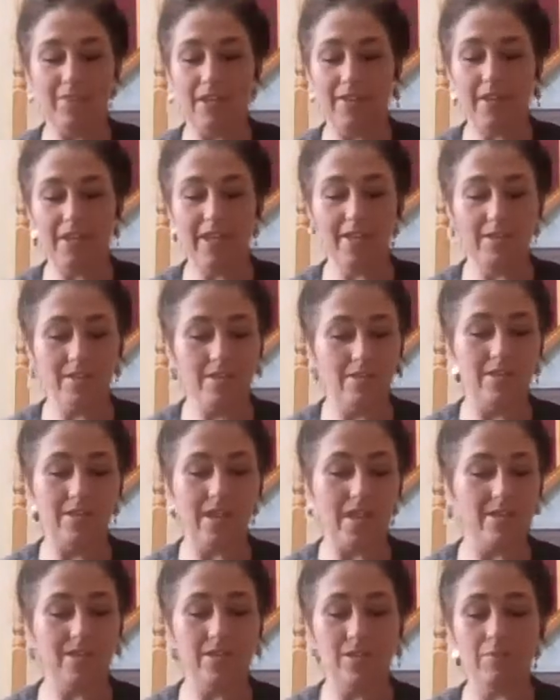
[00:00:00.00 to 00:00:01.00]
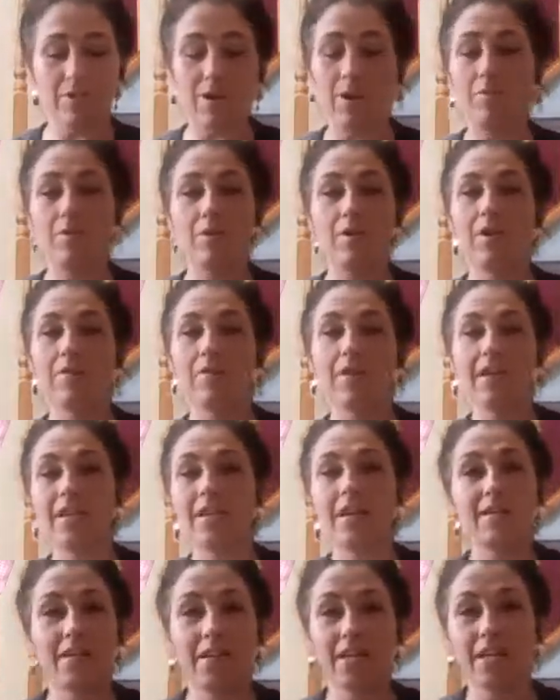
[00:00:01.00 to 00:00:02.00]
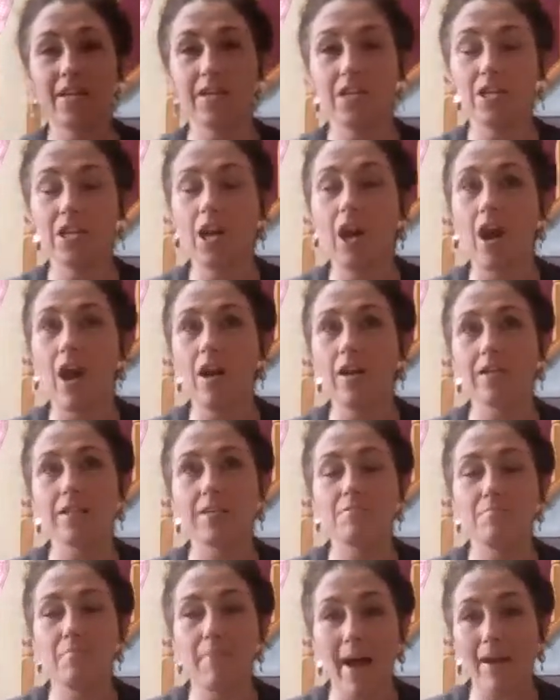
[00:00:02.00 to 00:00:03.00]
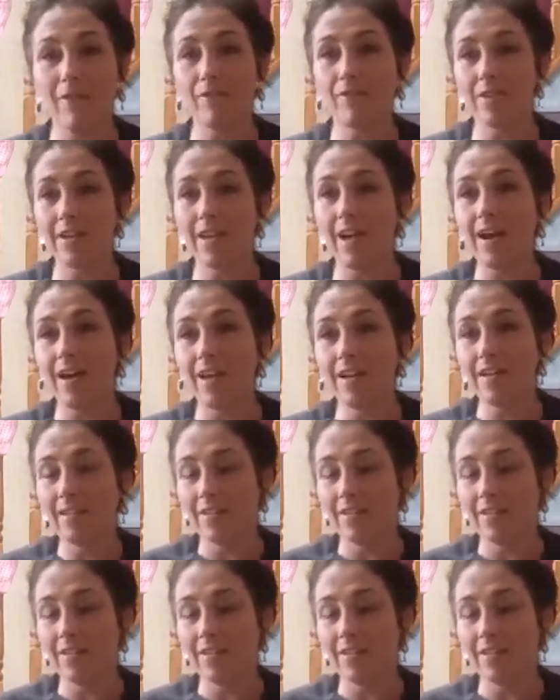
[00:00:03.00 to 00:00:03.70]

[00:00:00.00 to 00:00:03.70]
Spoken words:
think it's, I don't know, I think the yarn is Mariner.